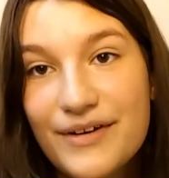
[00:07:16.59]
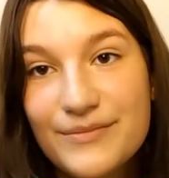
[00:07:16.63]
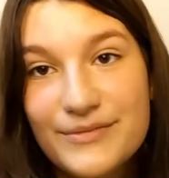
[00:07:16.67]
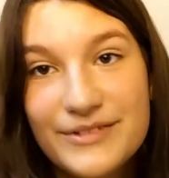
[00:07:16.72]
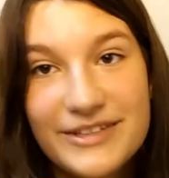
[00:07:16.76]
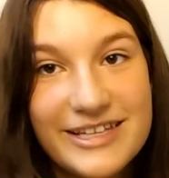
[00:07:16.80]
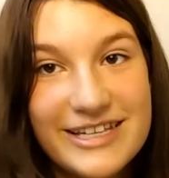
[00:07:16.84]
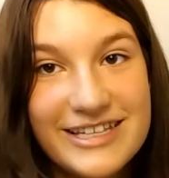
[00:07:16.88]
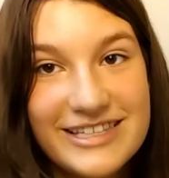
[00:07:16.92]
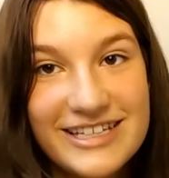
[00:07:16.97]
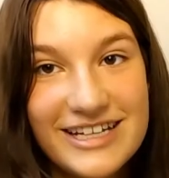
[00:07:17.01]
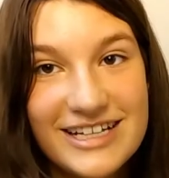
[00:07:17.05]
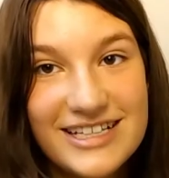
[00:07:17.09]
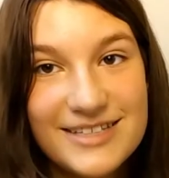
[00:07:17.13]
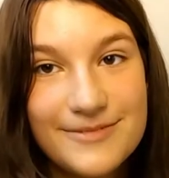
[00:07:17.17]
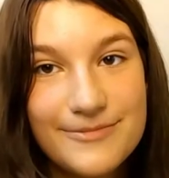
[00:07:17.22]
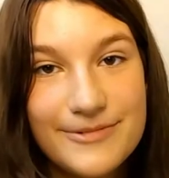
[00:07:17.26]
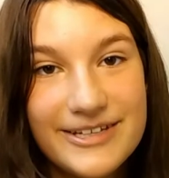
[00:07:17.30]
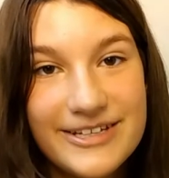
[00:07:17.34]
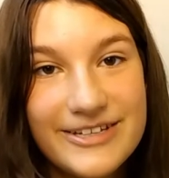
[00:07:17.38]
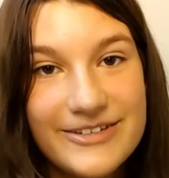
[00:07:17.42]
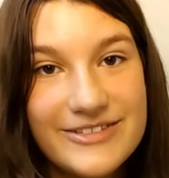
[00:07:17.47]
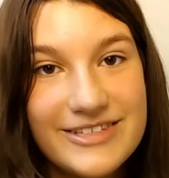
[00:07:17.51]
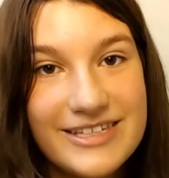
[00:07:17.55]
I'm really excited to
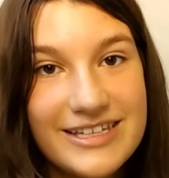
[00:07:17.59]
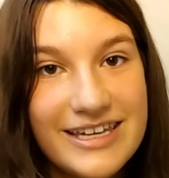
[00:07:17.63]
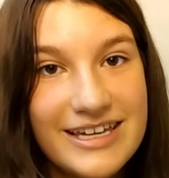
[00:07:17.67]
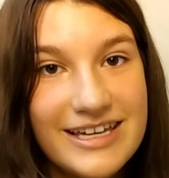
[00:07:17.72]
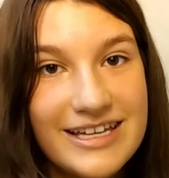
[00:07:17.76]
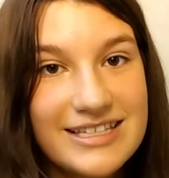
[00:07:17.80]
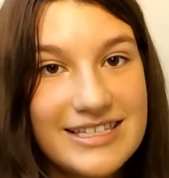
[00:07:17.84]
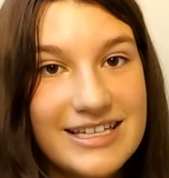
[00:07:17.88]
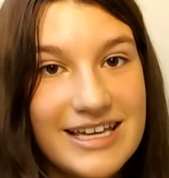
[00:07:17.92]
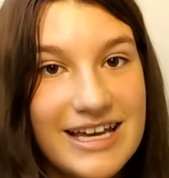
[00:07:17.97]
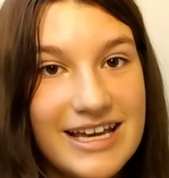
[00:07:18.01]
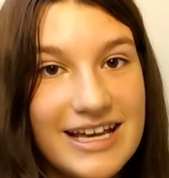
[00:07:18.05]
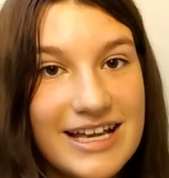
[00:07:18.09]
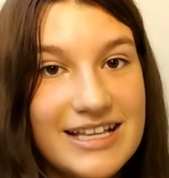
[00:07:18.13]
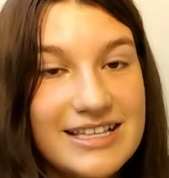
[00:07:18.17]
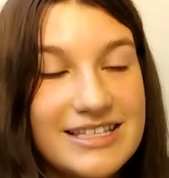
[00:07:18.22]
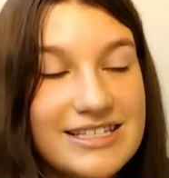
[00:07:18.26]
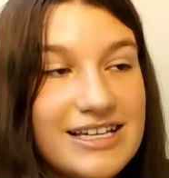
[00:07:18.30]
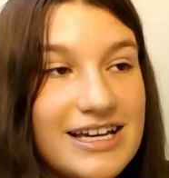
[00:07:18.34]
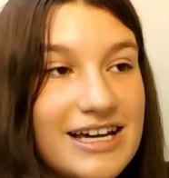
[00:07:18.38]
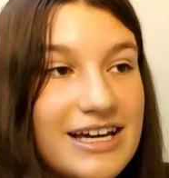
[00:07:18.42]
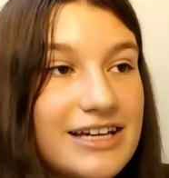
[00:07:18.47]
be using it, and